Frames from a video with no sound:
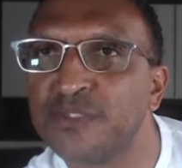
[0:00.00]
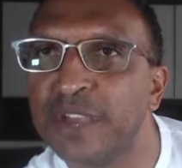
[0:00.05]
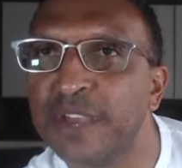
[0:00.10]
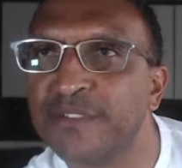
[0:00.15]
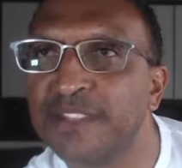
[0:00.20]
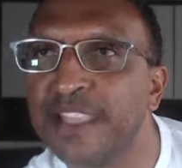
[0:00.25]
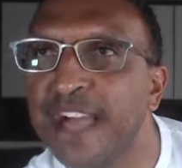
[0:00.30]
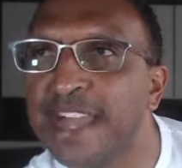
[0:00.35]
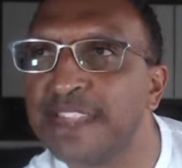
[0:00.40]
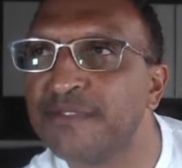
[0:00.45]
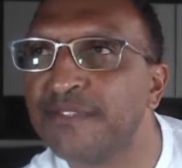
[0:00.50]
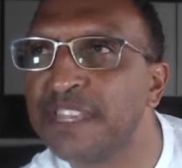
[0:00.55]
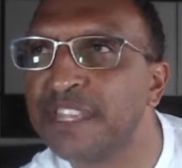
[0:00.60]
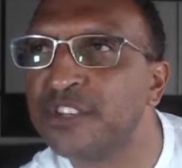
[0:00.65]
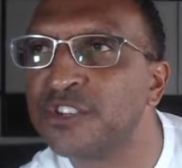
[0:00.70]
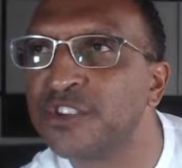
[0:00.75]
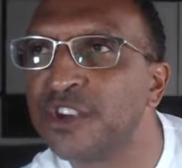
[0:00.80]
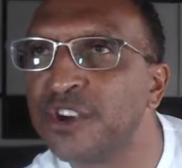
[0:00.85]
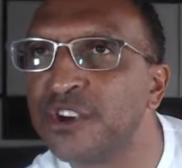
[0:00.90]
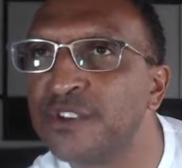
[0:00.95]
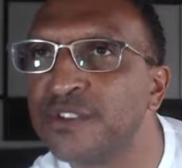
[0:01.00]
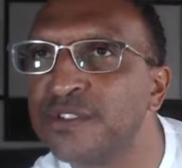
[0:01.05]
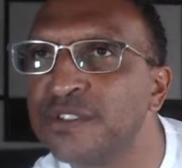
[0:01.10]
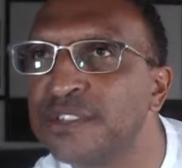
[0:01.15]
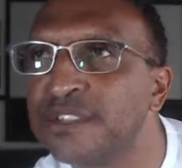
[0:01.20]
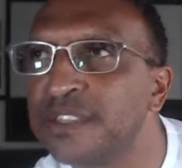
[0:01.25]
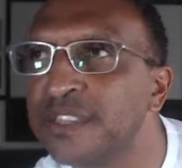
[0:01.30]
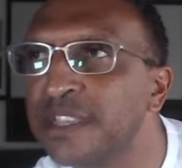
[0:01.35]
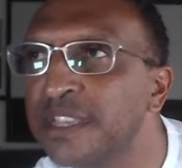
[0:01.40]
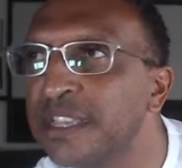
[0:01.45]
We have a lot of
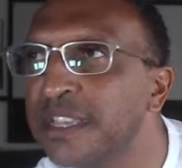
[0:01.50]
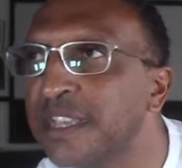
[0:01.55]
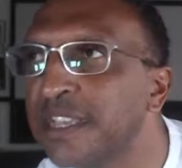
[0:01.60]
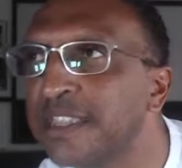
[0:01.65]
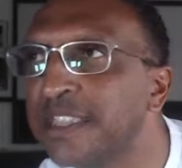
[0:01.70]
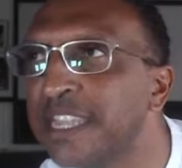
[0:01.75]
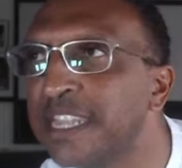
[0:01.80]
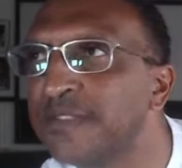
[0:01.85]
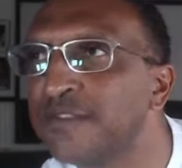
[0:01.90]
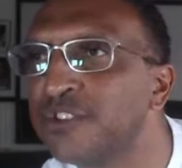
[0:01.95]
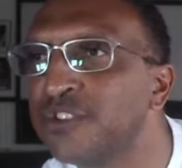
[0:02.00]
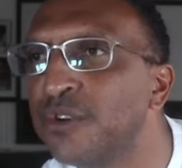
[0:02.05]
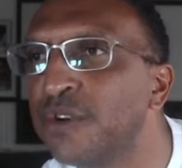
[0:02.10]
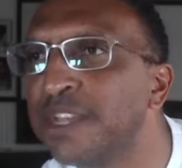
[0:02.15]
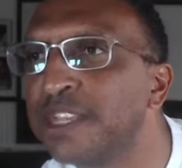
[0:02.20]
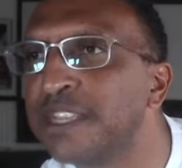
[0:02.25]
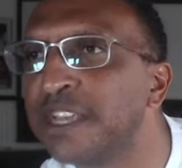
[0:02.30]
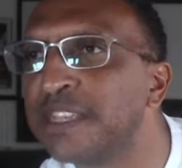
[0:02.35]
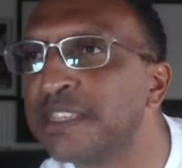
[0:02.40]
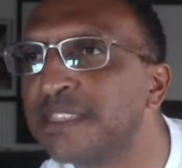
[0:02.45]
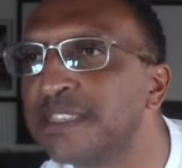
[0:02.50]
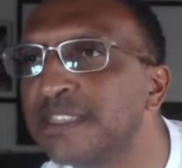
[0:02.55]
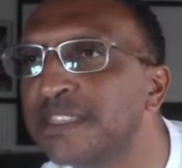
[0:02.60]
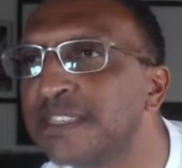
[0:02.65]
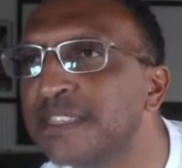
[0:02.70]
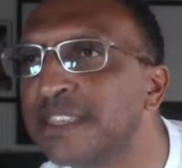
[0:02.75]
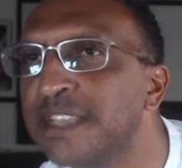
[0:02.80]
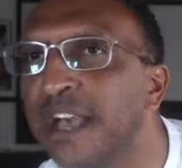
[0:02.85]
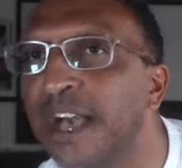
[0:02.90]
interns that have joined us.